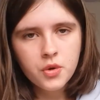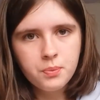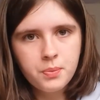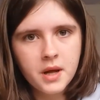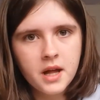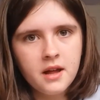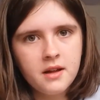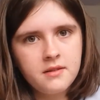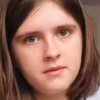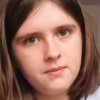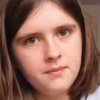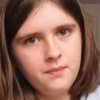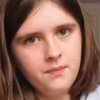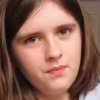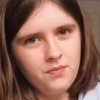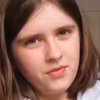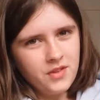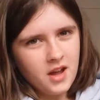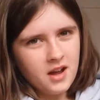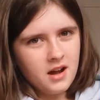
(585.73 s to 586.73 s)
But
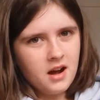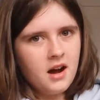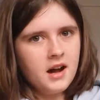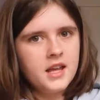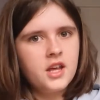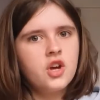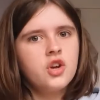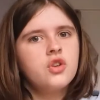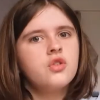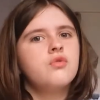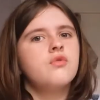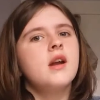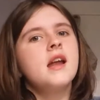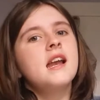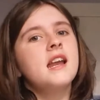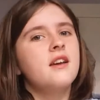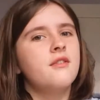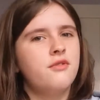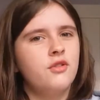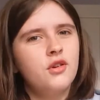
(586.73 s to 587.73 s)
I couldn't
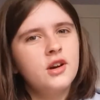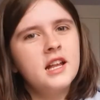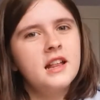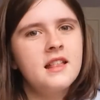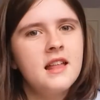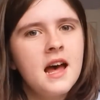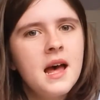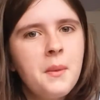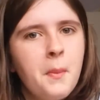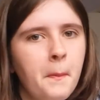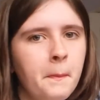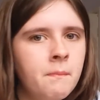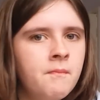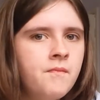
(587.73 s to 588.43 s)
really avoid that,